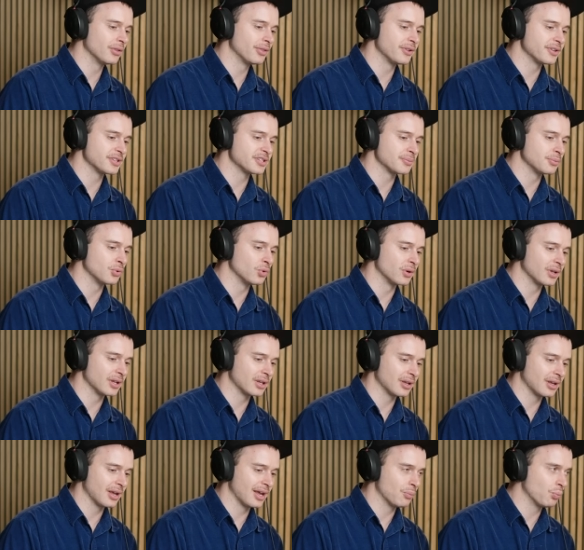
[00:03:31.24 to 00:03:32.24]
this
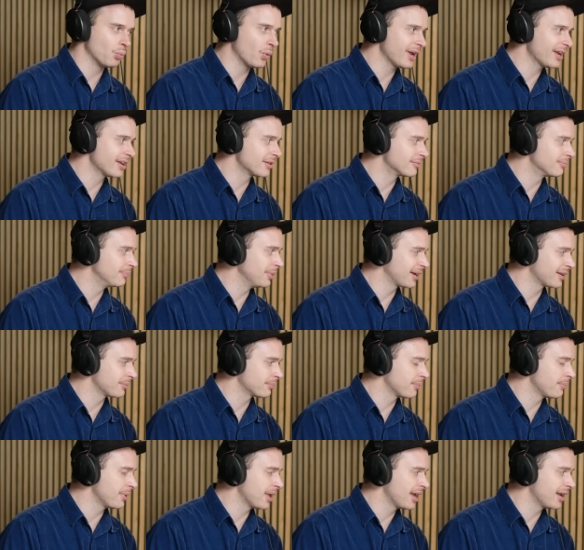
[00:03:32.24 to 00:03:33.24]
morning, and we had bloody
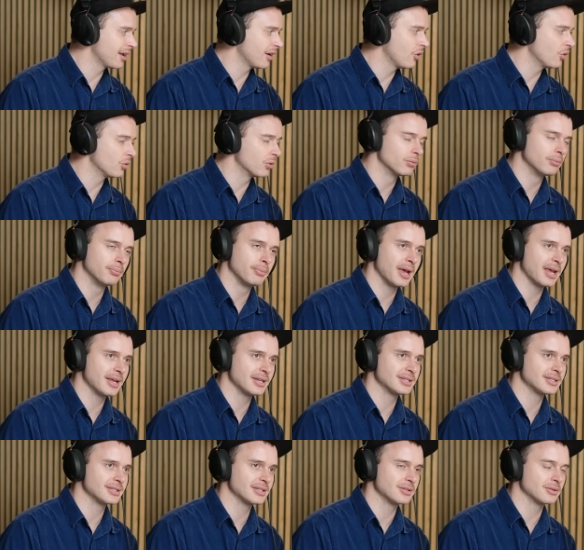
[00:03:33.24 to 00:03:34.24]
prepared a whole
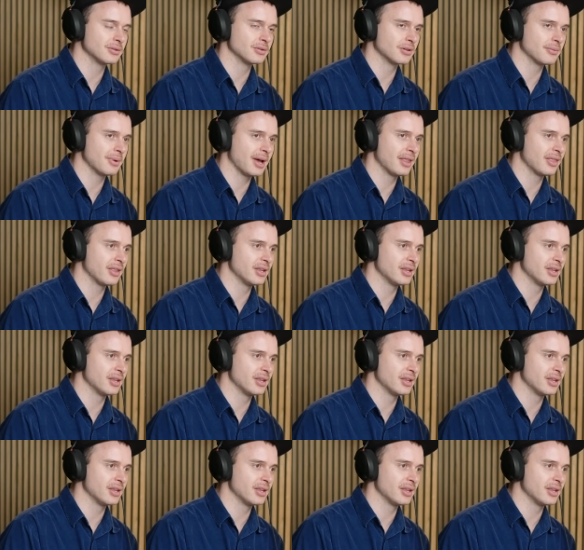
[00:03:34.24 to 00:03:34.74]
piece to talk about